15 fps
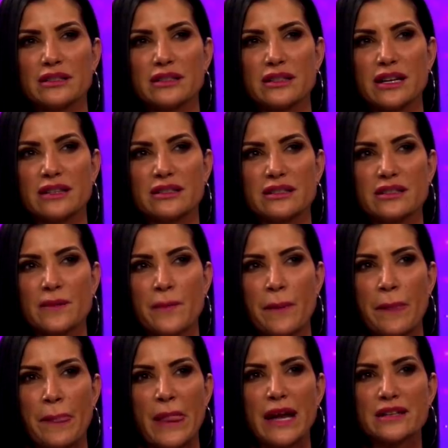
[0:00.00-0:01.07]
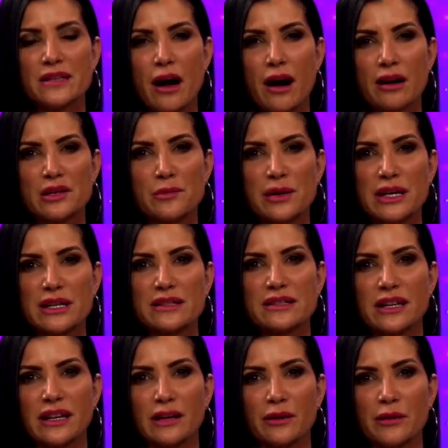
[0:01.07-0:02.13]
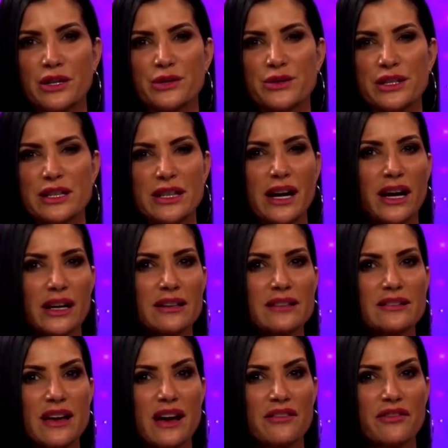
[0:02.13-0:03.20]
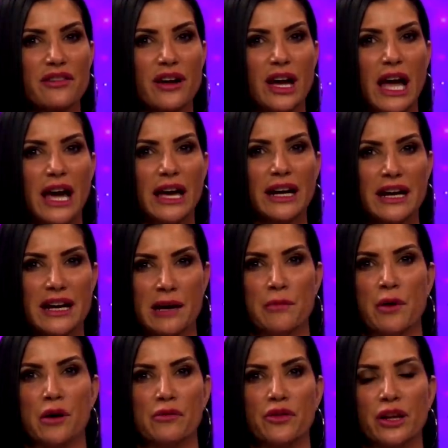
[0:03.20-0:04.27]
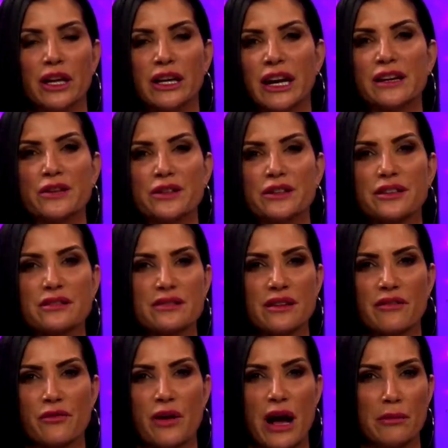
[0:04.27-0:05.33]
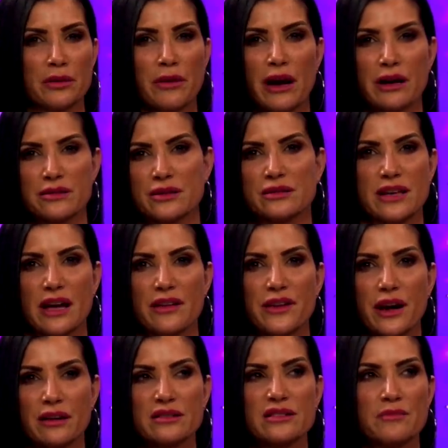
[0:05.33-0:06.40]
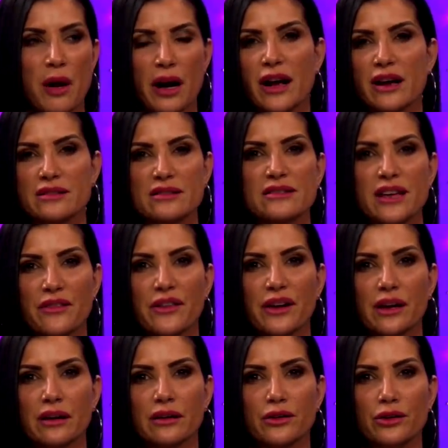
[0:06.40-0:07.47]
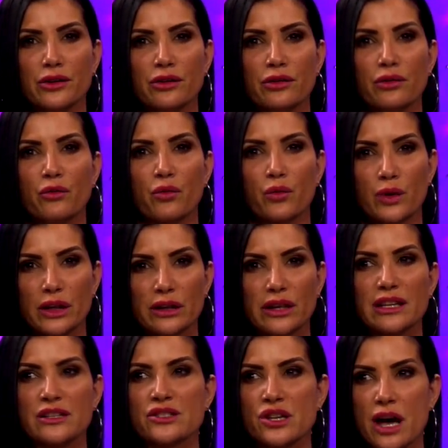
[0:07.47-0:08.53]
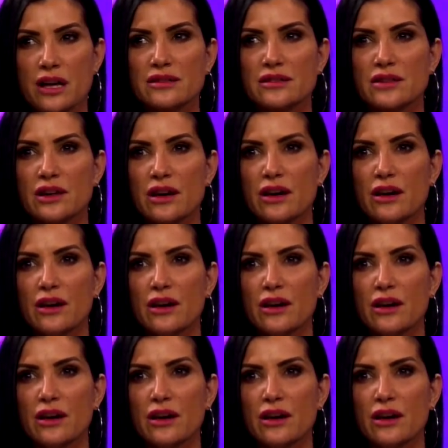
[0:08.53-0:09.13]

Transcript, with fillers: It's hard to be a cynic when you see that kind of stuff. And I am hopeful. And I know that there's enough rabble rousers out there and smartasses out there who really just,